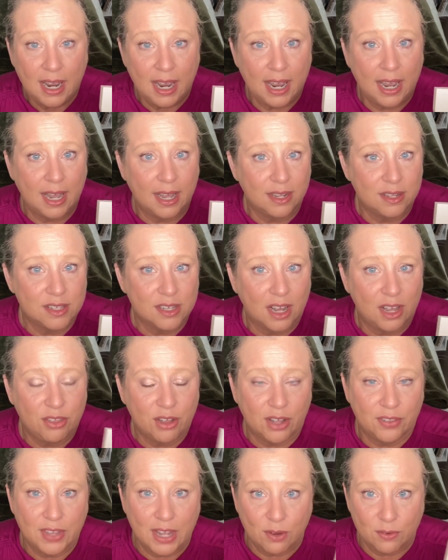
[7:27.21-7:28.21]
And so I
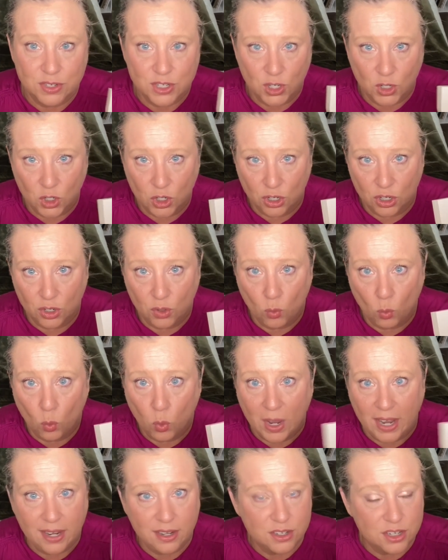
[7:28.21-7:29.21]
thought that was a good
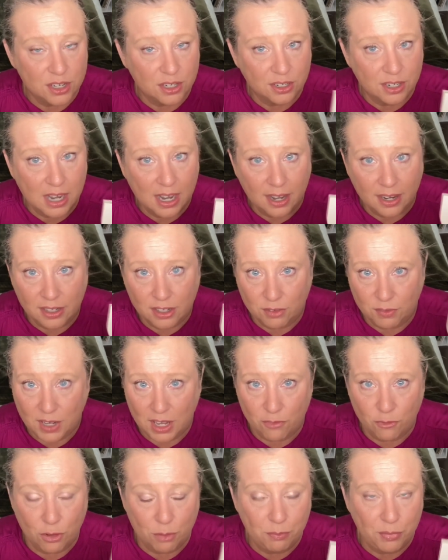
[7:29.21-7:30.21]
way to kind of
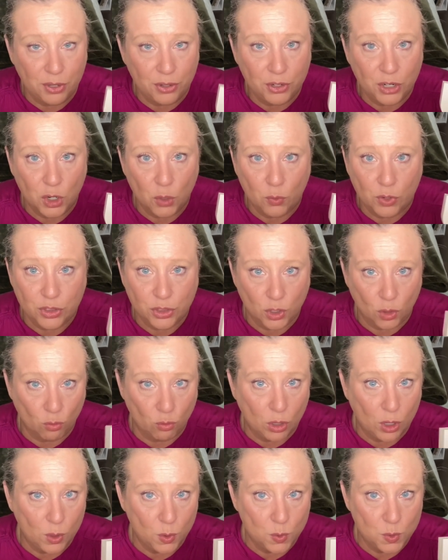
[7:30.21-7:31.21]
get familiar with the
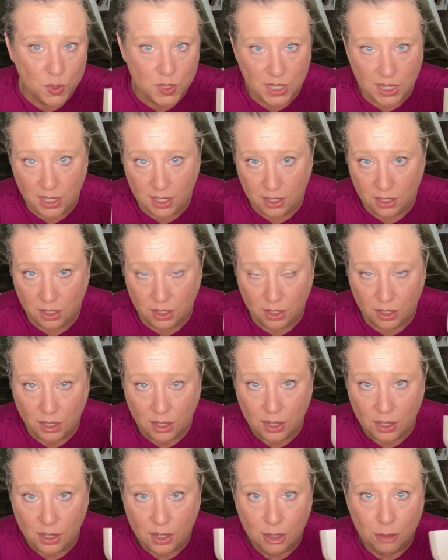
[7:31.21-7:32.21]
Rose Ink
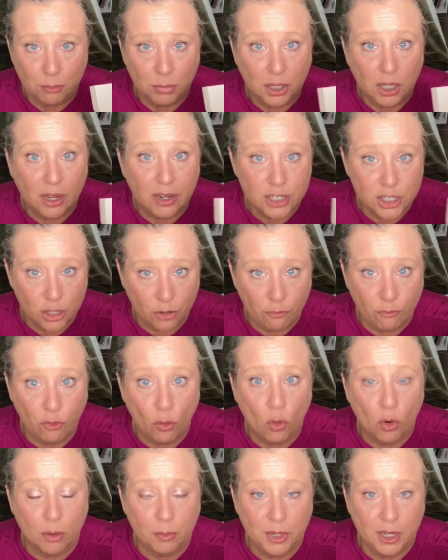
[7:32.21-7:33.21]
blush
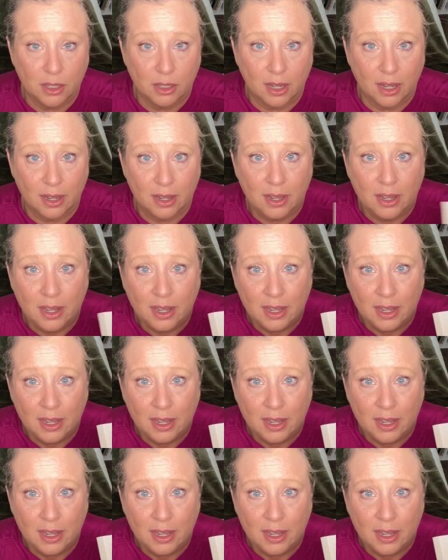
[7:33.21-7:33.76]
formula.